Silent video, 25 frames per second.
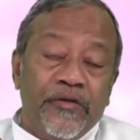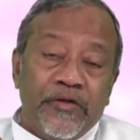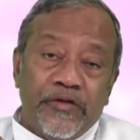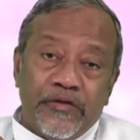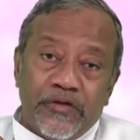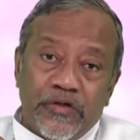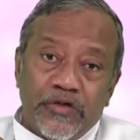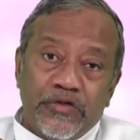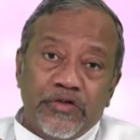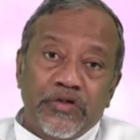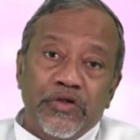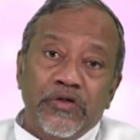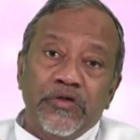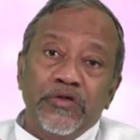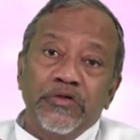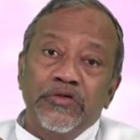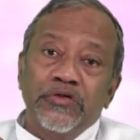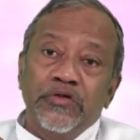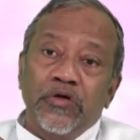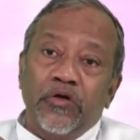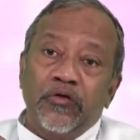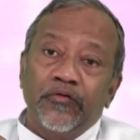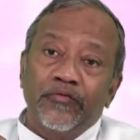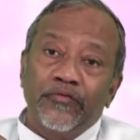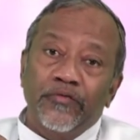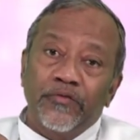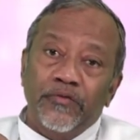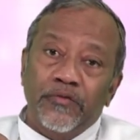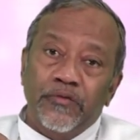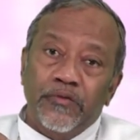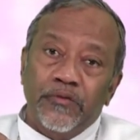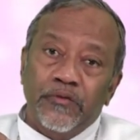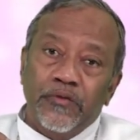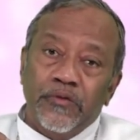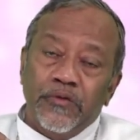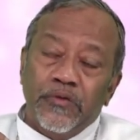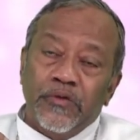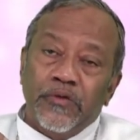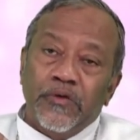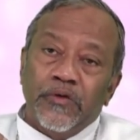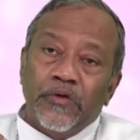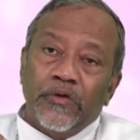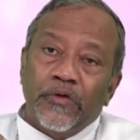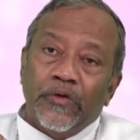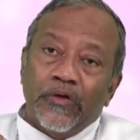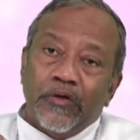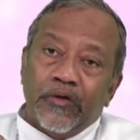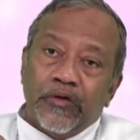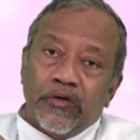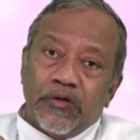the Church of
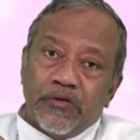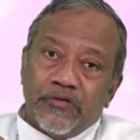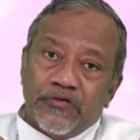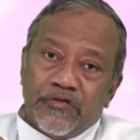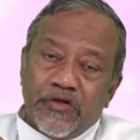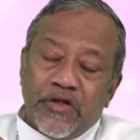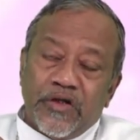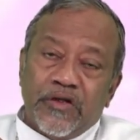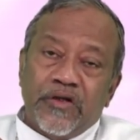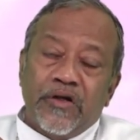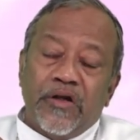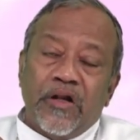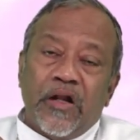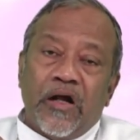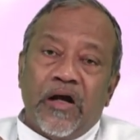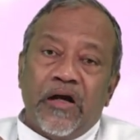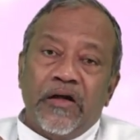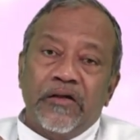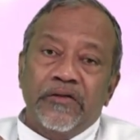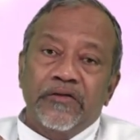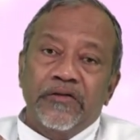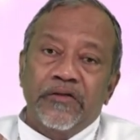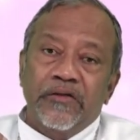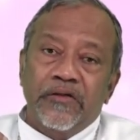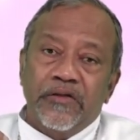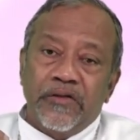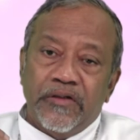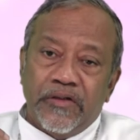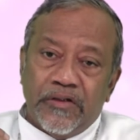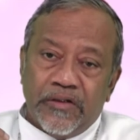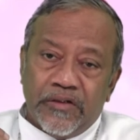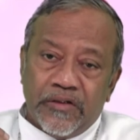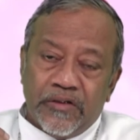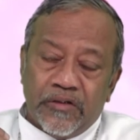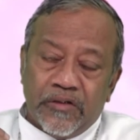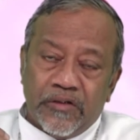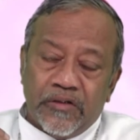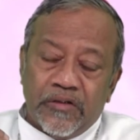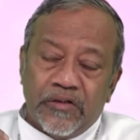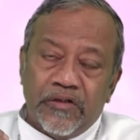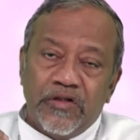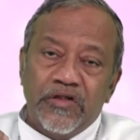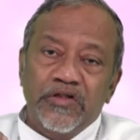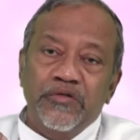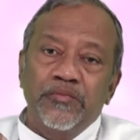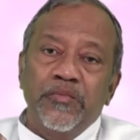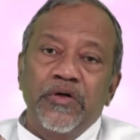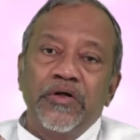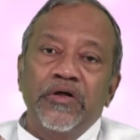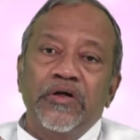uh, Sacred Heart in uh,
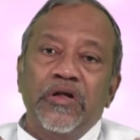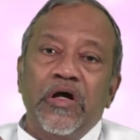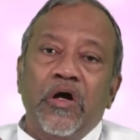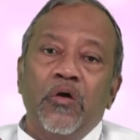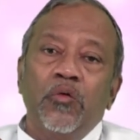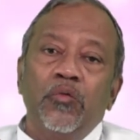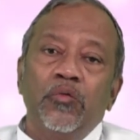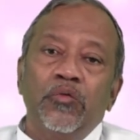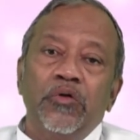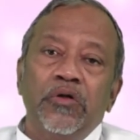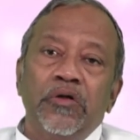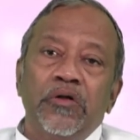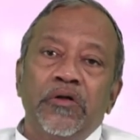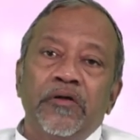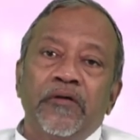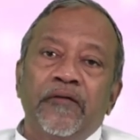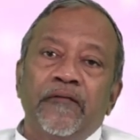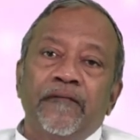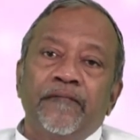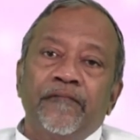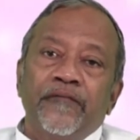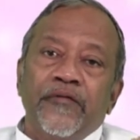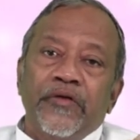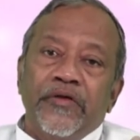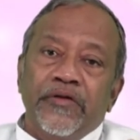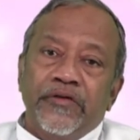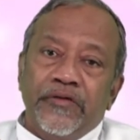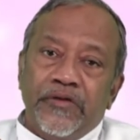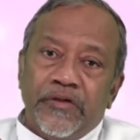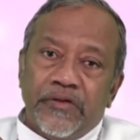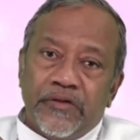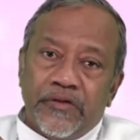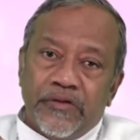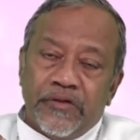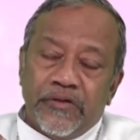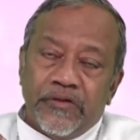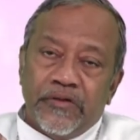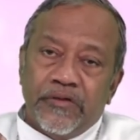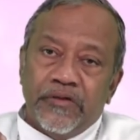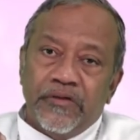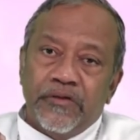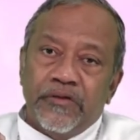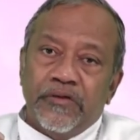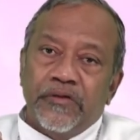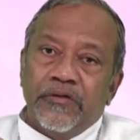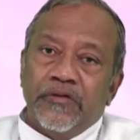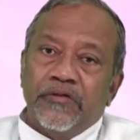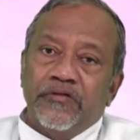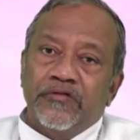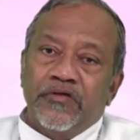Richmond town, the
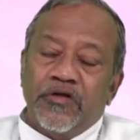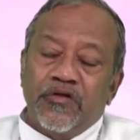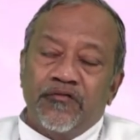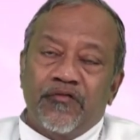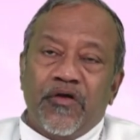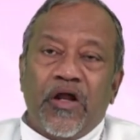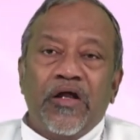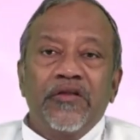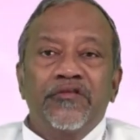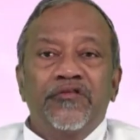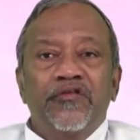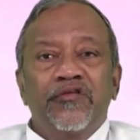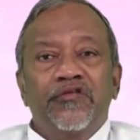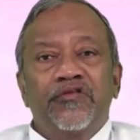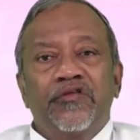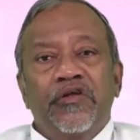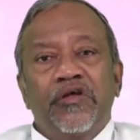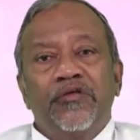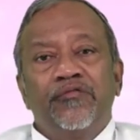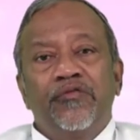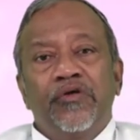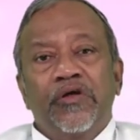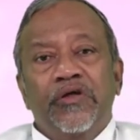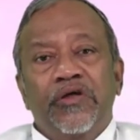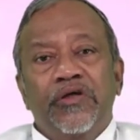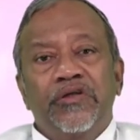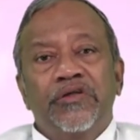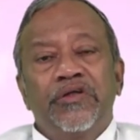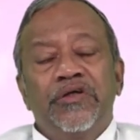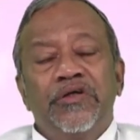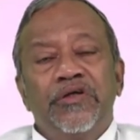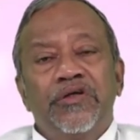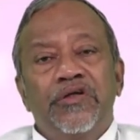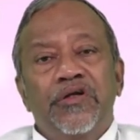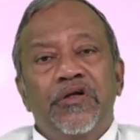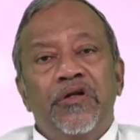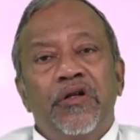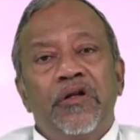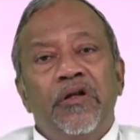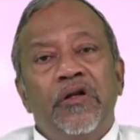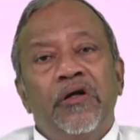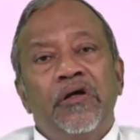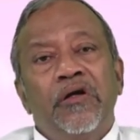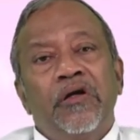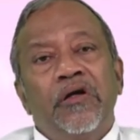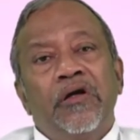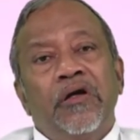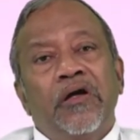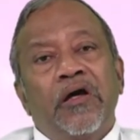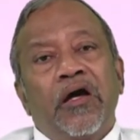St. Francis Xavier Cathedral,
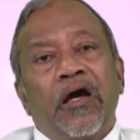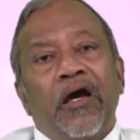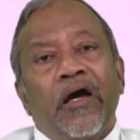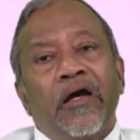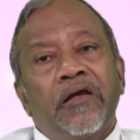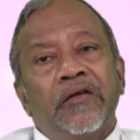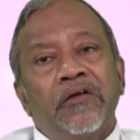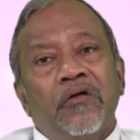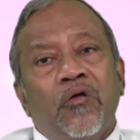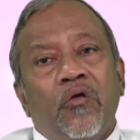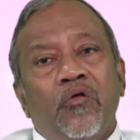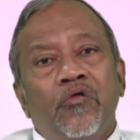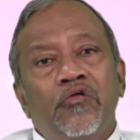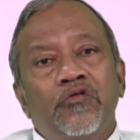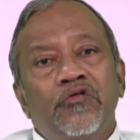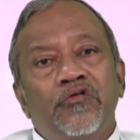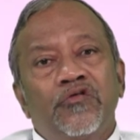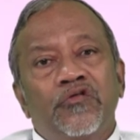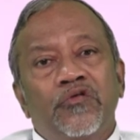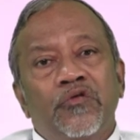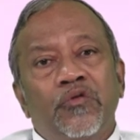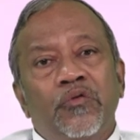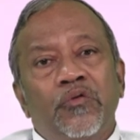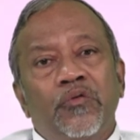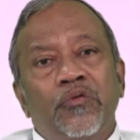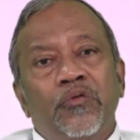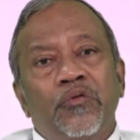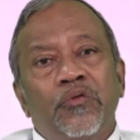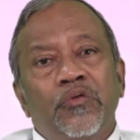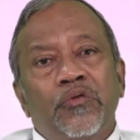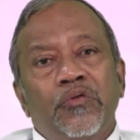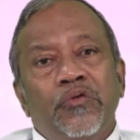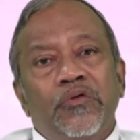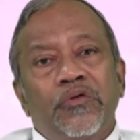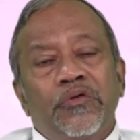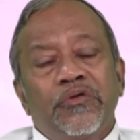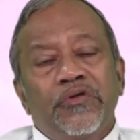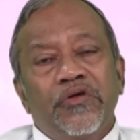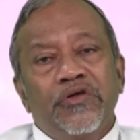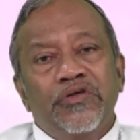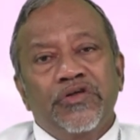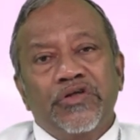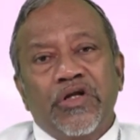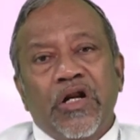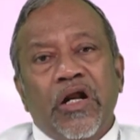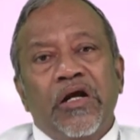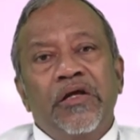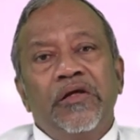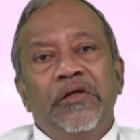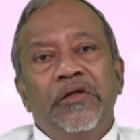and also the
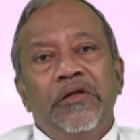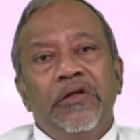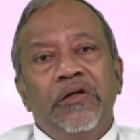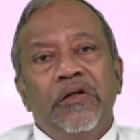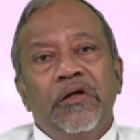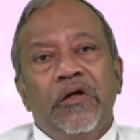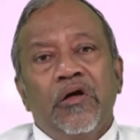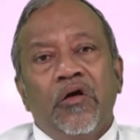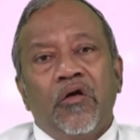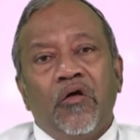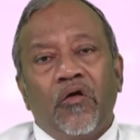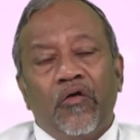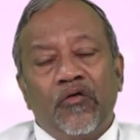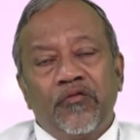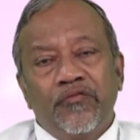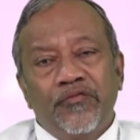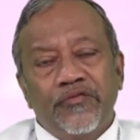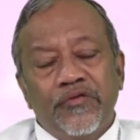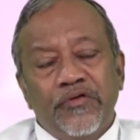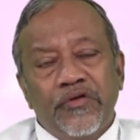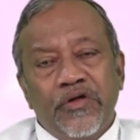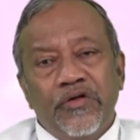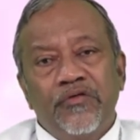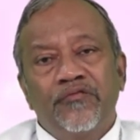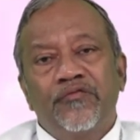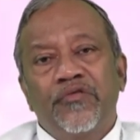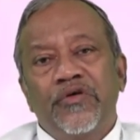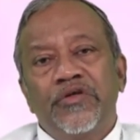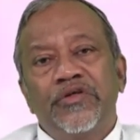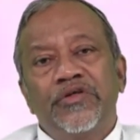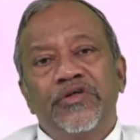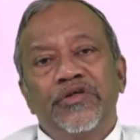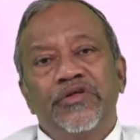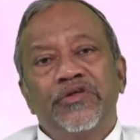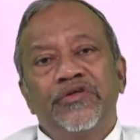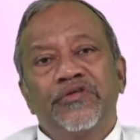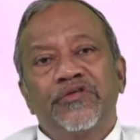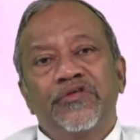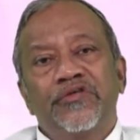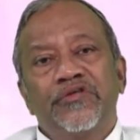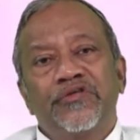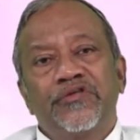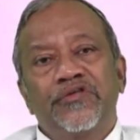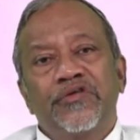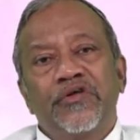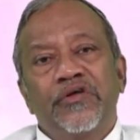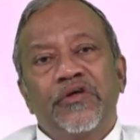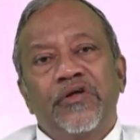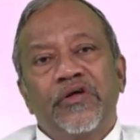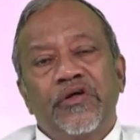Shrine of Infant
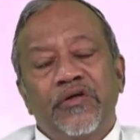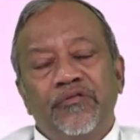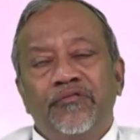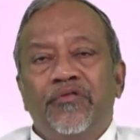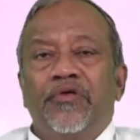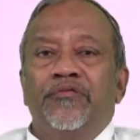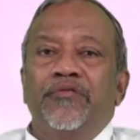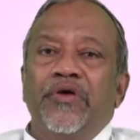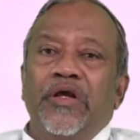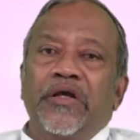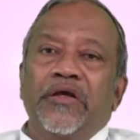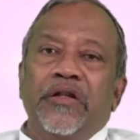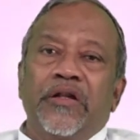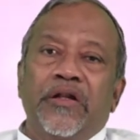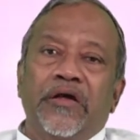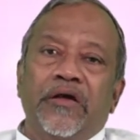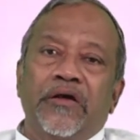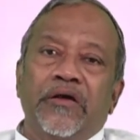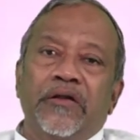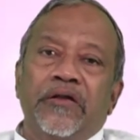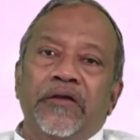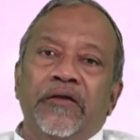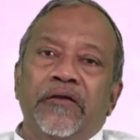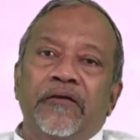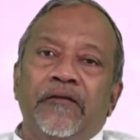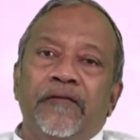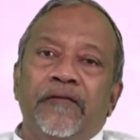Jesus in Vivekanagara.